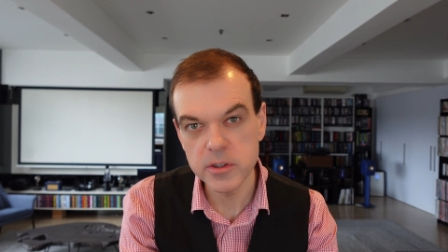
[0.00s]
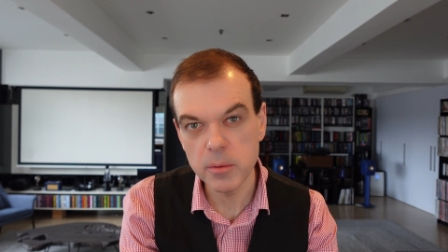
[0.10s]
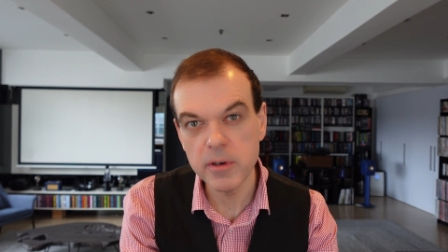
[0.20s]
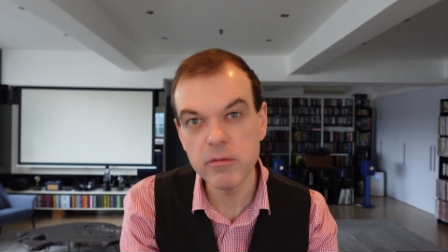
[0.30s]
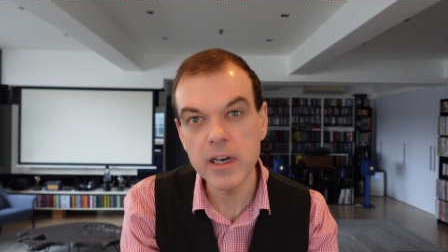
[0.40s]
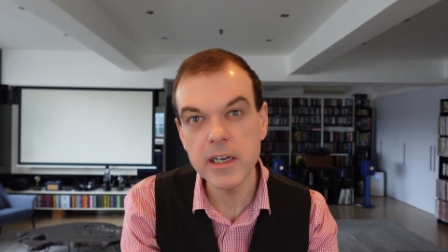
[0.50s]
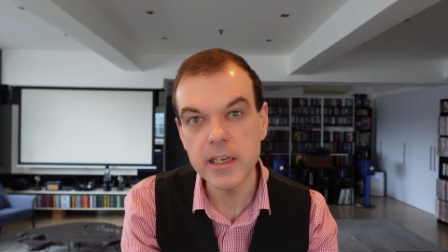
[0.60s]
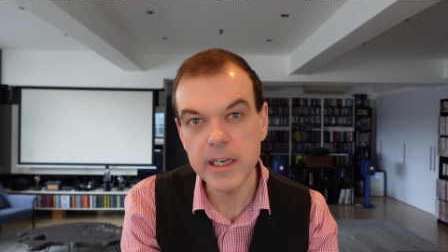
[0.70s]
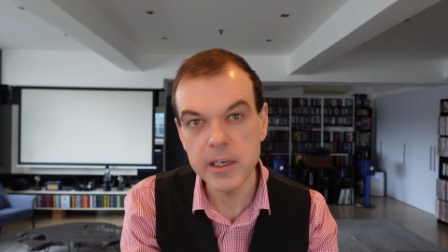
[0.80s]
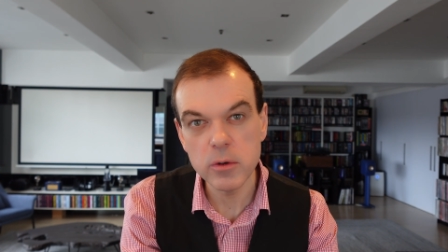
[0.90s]
do we really
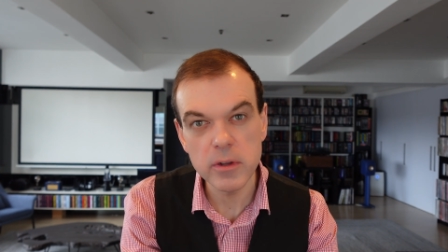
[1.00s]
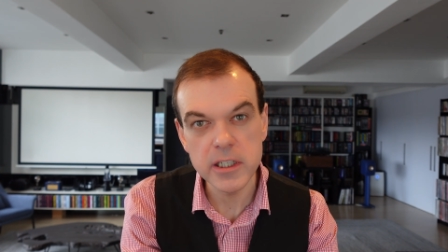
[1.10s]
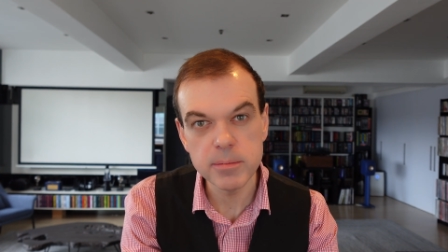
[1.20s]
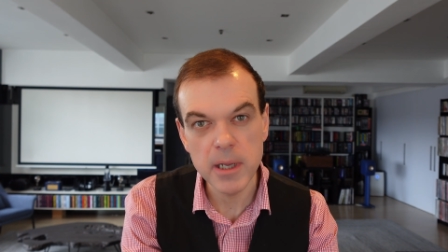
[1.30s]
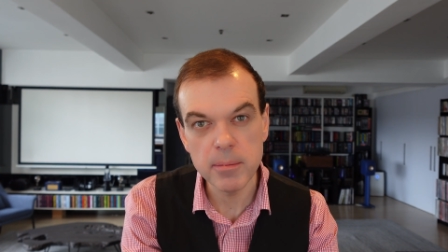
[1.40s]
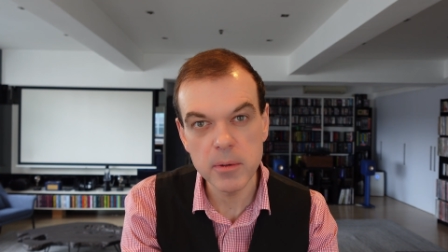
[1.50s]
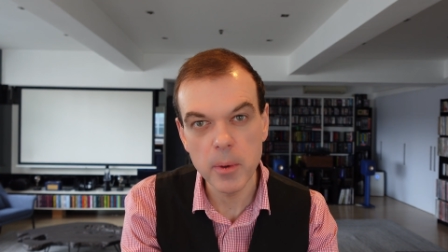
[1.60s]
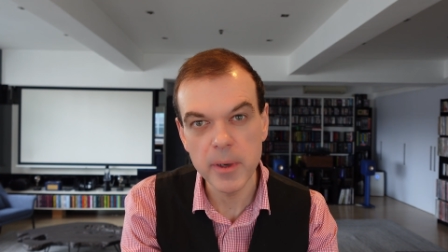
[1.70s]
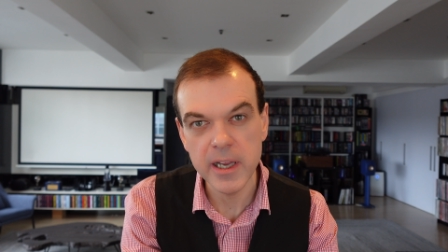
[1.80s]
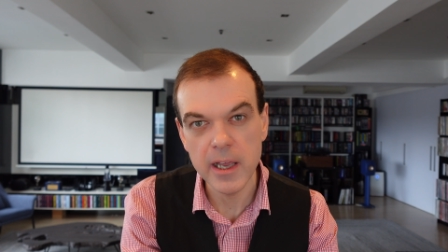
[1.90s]
need all these people
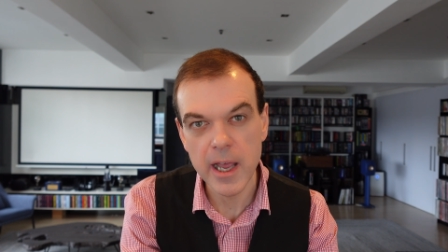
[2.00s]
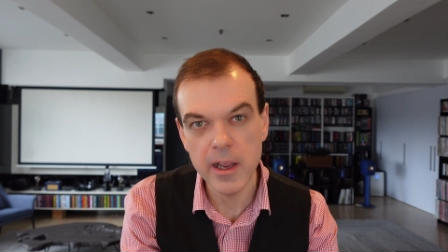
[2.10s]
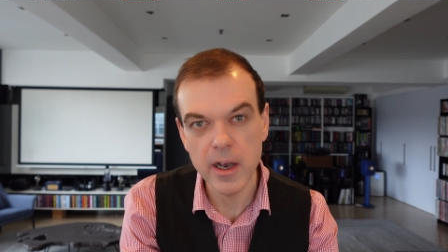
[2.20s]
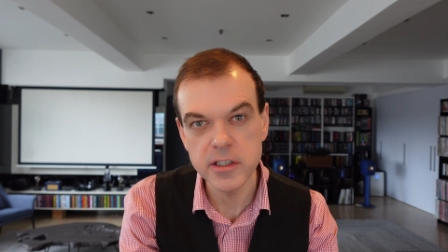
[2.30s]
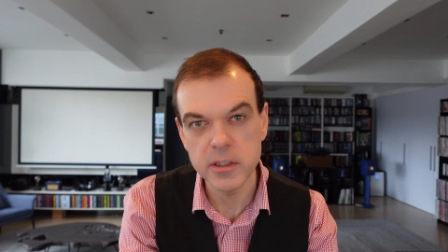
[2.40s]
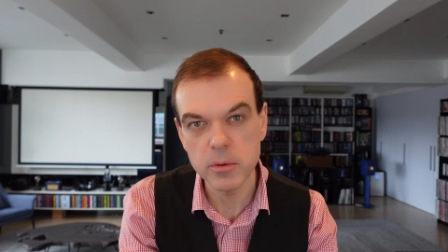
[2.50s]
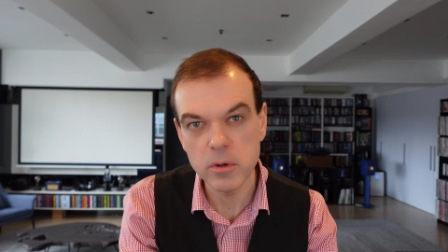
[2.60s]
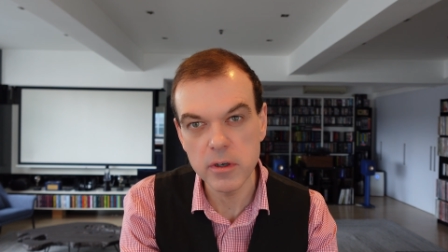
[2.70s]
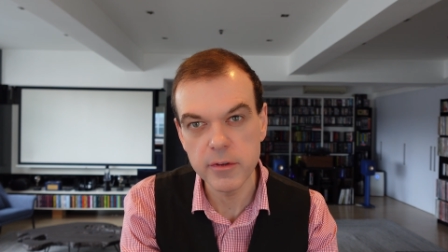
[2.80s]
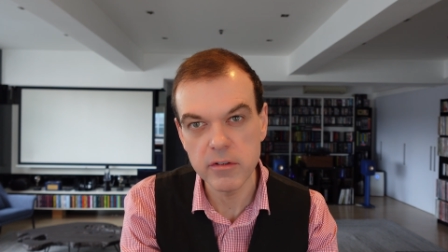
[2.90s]
when we get AI to do
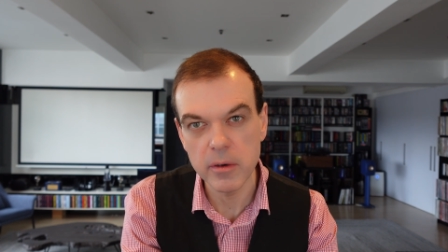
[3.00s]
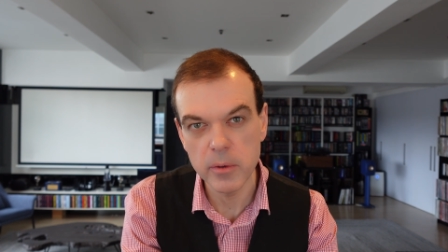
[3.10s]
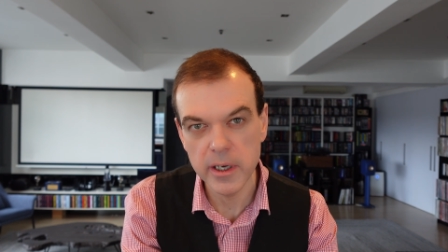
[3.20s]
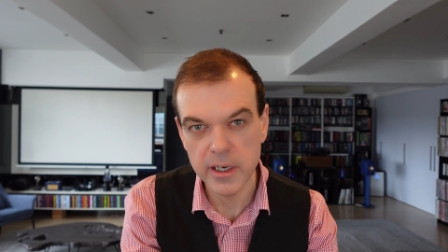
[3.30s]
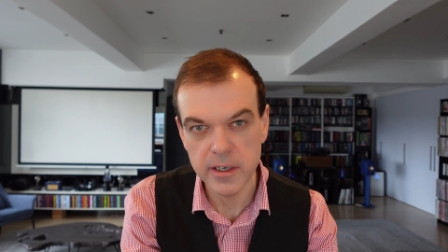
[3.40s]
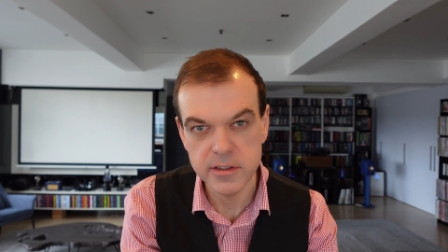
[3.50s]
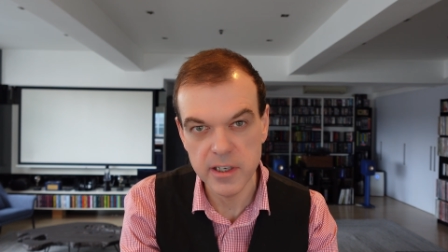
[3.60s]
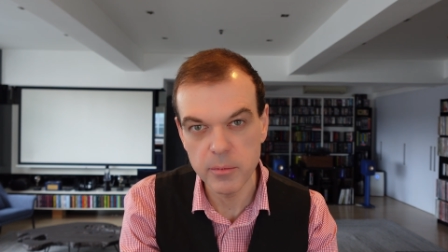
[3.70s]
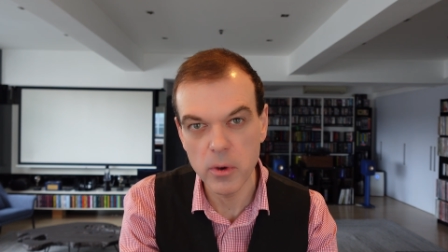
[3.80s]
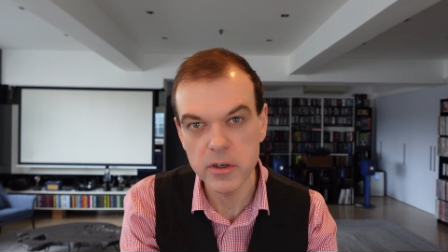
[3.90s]
all of the grunt work and just
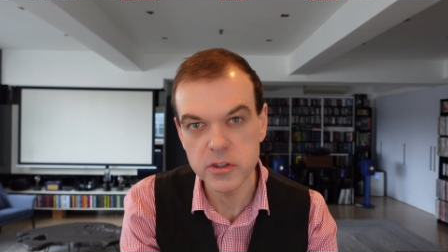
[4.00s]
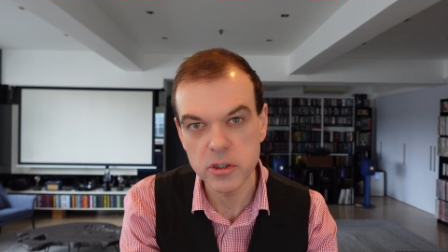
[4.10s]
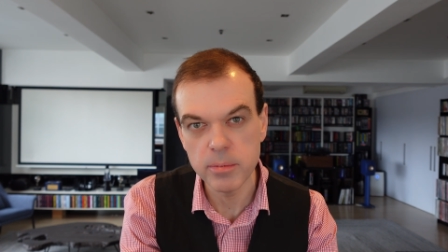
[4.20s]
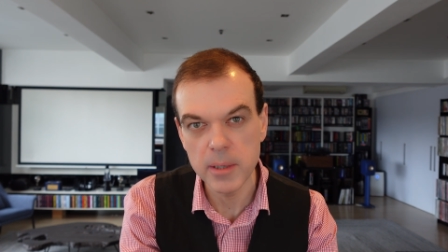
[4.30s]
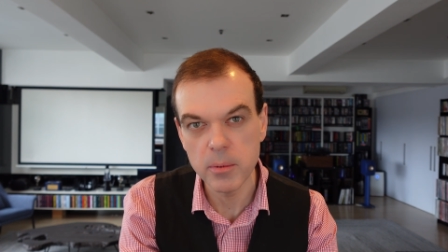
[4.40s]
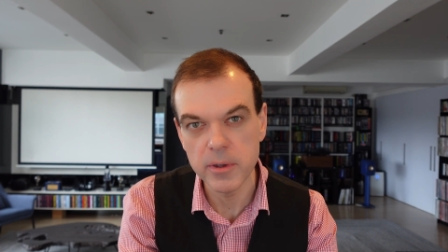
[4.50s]
have one or two people